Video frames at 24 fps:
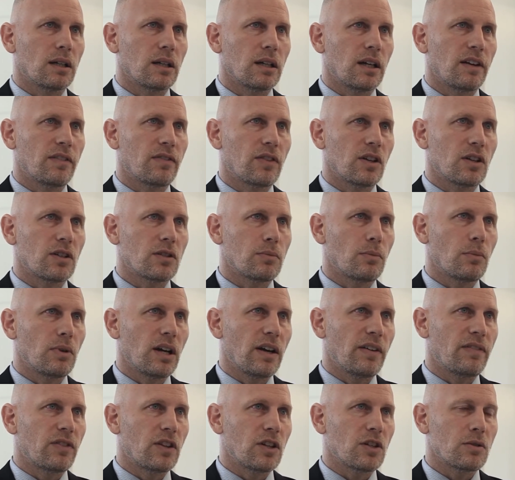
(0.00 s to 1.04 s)
If
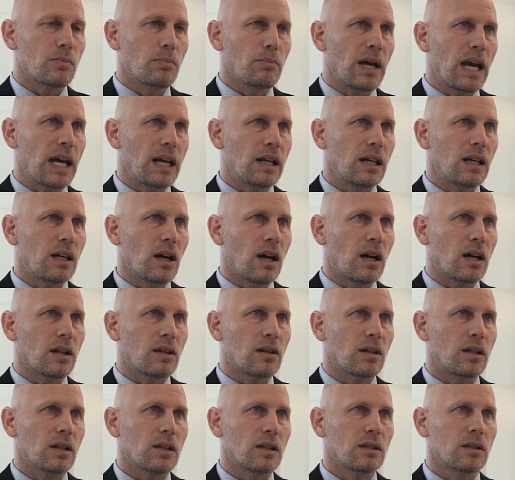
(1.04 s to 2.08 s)
there's many
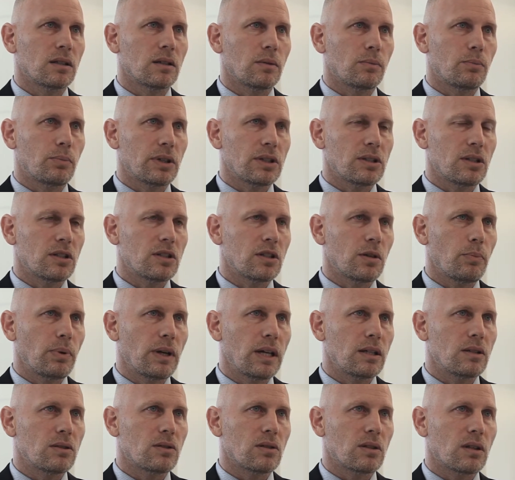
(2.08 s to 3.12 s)
other
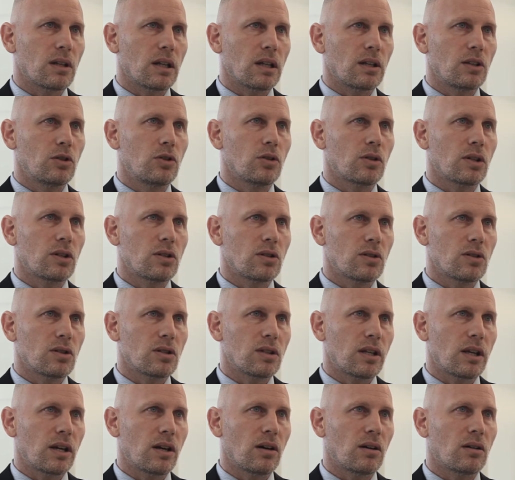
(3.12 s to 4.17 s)
participants, you can
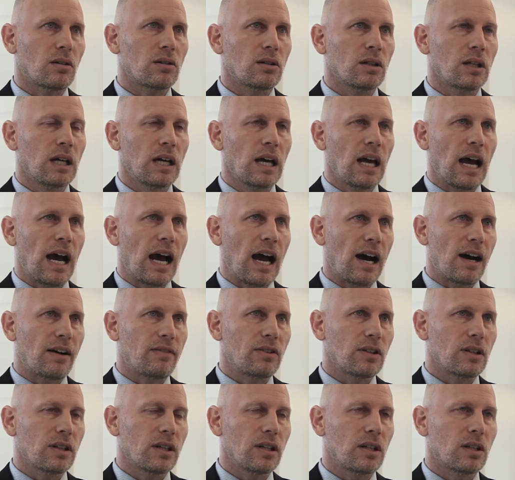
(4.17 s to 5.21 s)
still have a
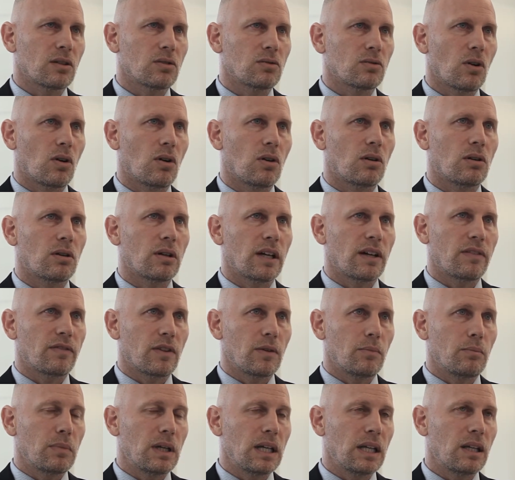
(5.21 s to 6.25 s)
leading role if the
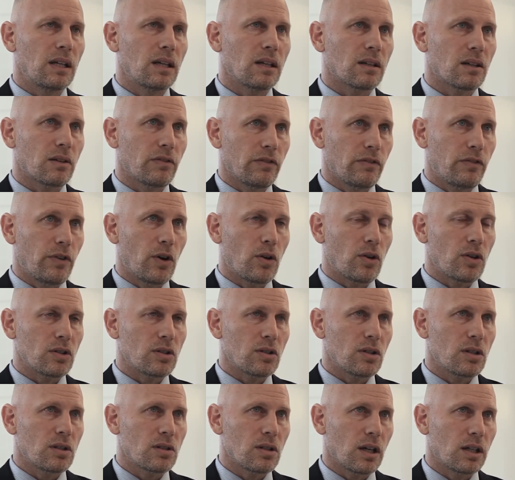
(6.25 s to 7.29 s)
media
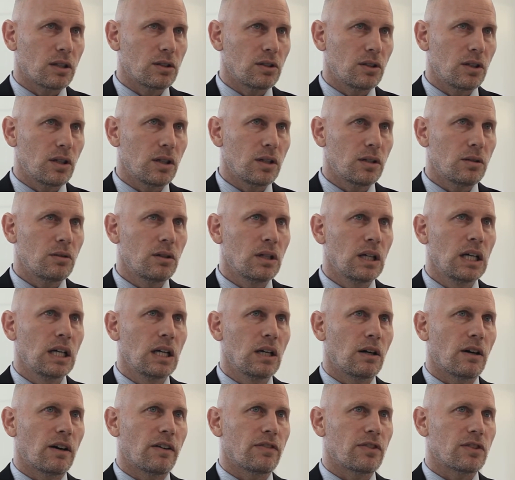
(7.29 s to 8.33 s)
focuses on you,
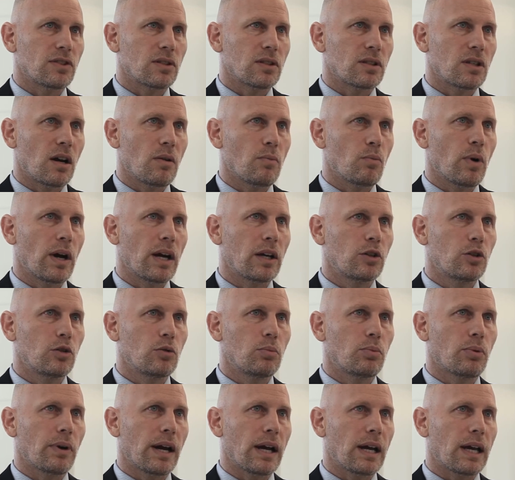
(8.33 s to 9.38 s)
or if it's some way you
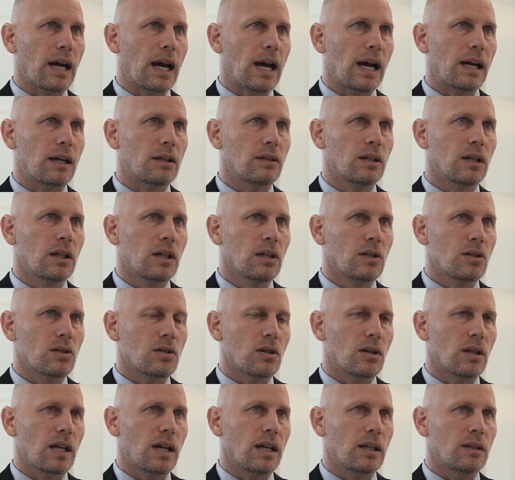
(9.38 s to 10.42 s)
break out
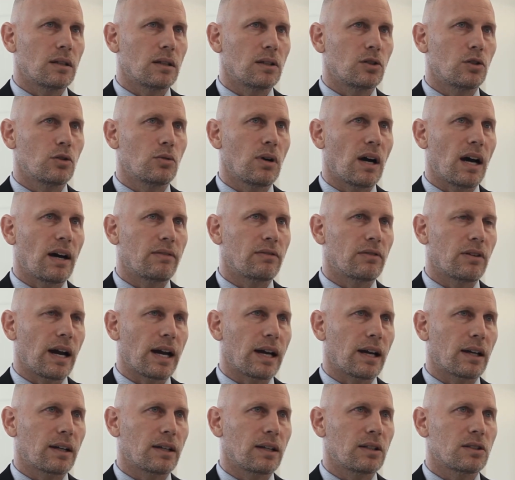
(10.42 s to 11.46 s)
so that you have
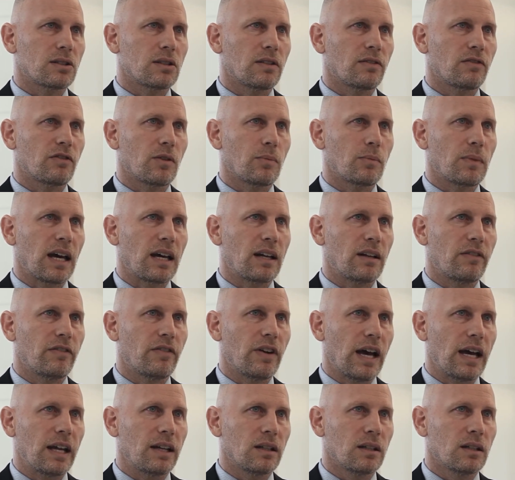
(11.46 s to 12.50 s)
recognition from that
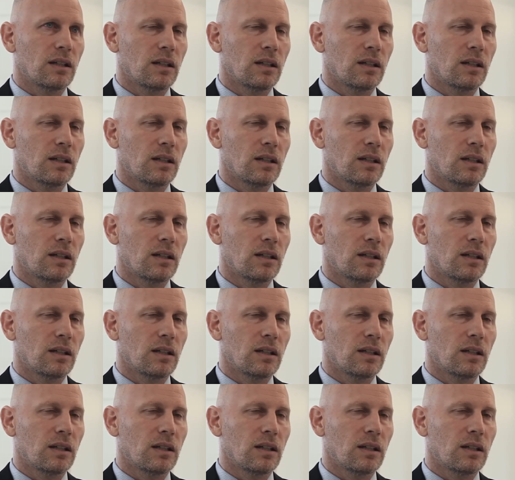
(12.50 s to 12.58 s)
event.